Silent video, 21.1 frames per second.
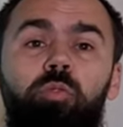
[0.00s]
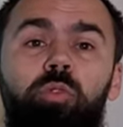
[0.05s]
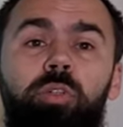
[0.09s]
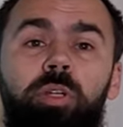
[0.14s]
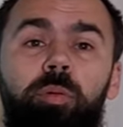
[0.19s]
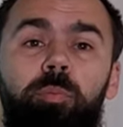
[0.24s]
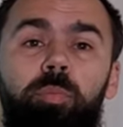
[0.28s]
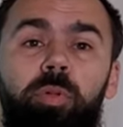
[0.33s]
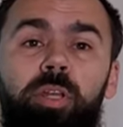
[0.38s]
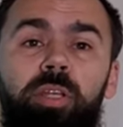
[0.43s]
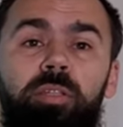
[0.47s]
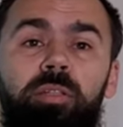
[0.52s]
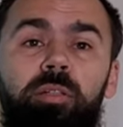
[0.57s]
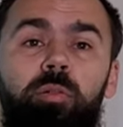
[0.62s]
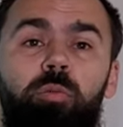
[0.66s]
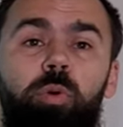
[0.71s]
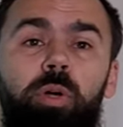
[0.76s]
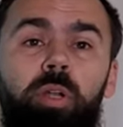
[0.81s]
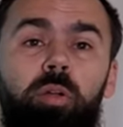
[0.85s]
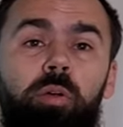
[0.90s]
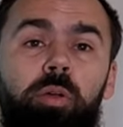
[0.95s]
to replace the
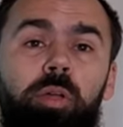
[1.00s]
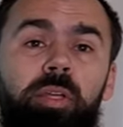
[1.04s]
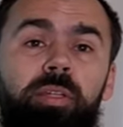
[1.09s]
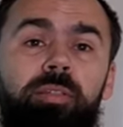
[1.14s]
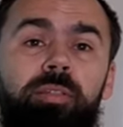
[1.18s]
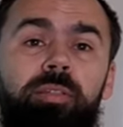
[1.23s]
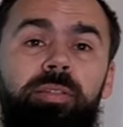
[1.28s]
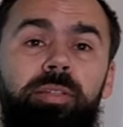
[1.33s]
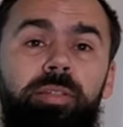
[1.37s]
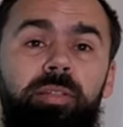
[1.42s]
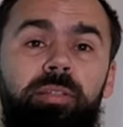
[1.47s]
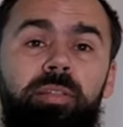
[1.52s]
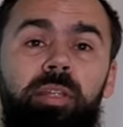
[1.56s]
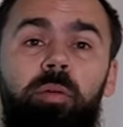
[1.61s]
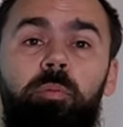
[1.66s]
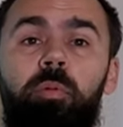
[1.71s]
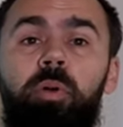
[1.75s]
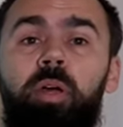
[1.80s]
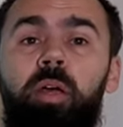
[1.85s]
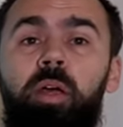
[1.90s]
Wear OS system